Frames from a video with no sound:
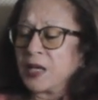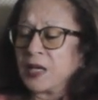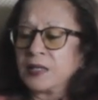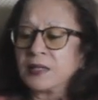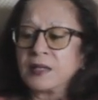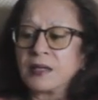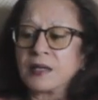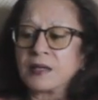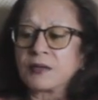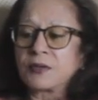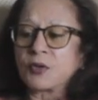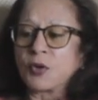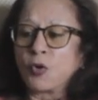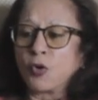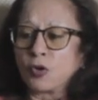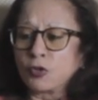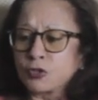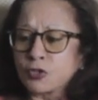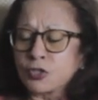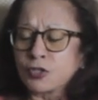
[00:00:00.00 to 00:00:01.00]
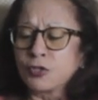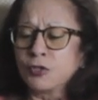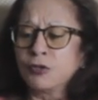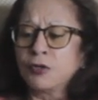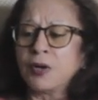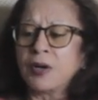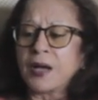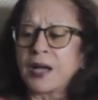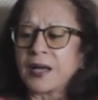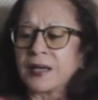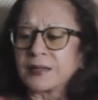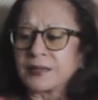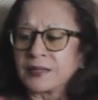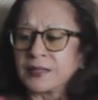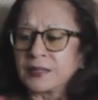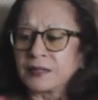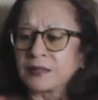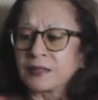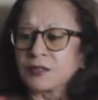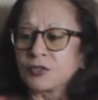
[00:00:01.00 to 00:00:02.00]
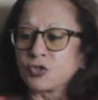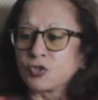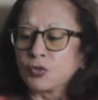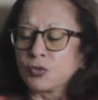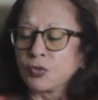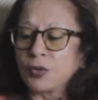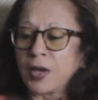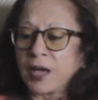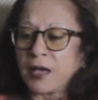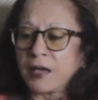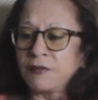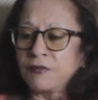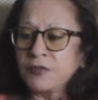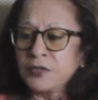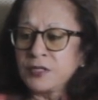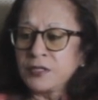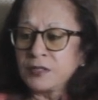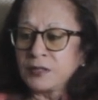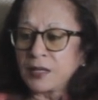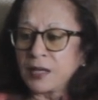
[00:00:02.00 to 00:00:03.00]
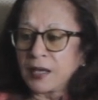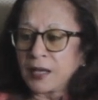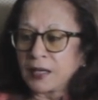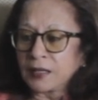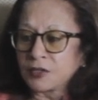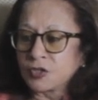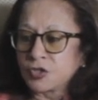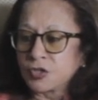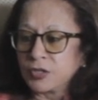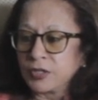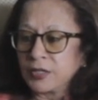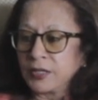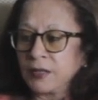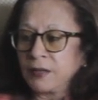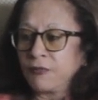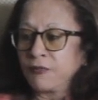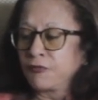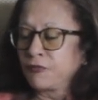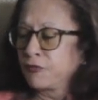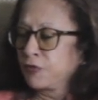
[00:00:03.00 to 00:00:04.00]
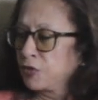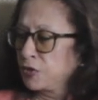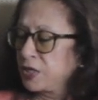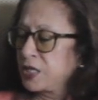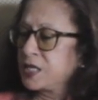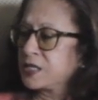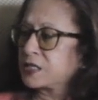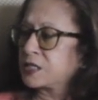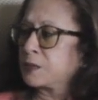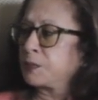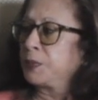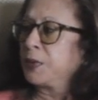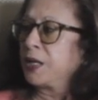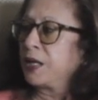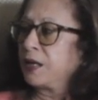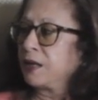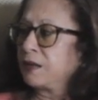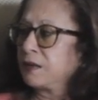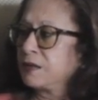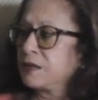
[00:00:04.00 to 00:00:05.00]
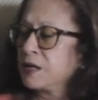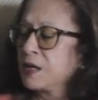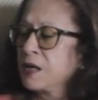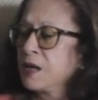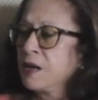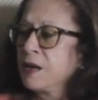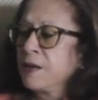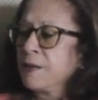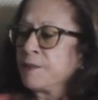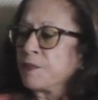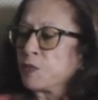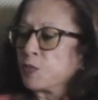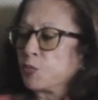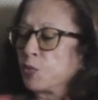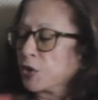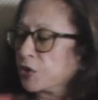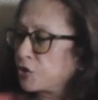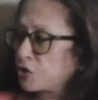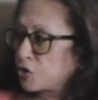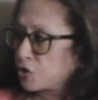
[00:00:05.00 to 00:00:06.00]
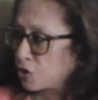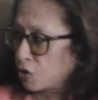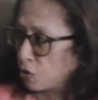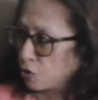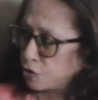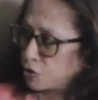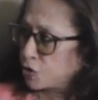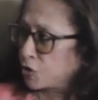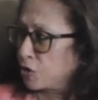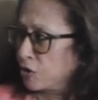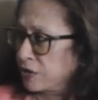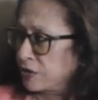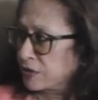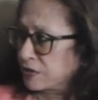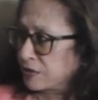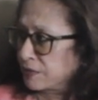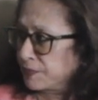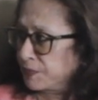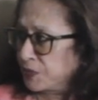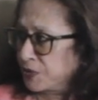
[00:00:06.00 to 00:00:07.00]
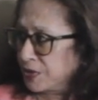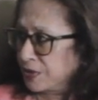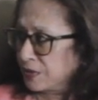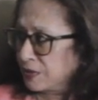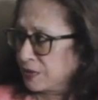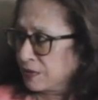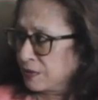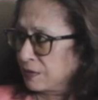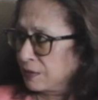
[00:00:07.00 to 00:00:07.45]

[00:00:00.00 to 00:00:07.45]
And also, I think that you haven't actually fully explained what socialism did